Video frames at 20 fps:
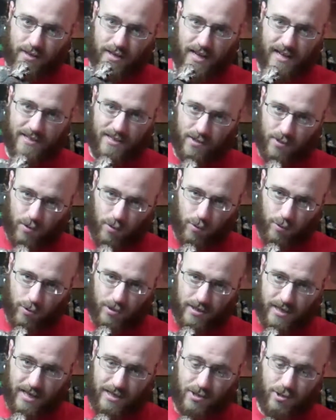it's a cool
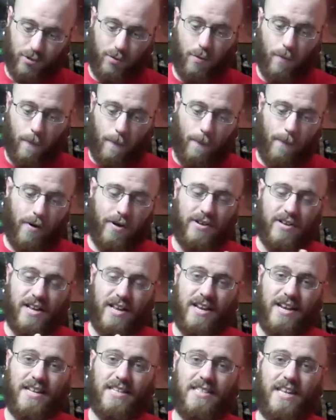statue, but
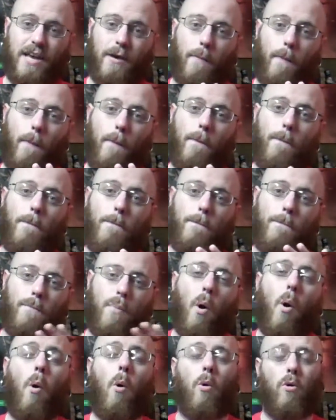it is a
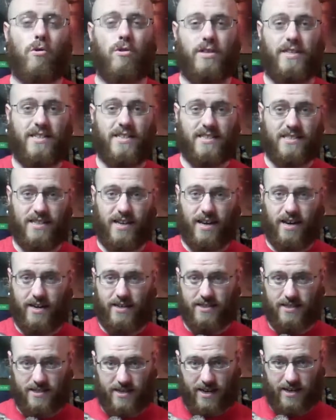poorly
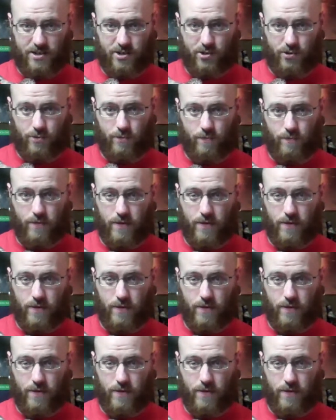designed statue.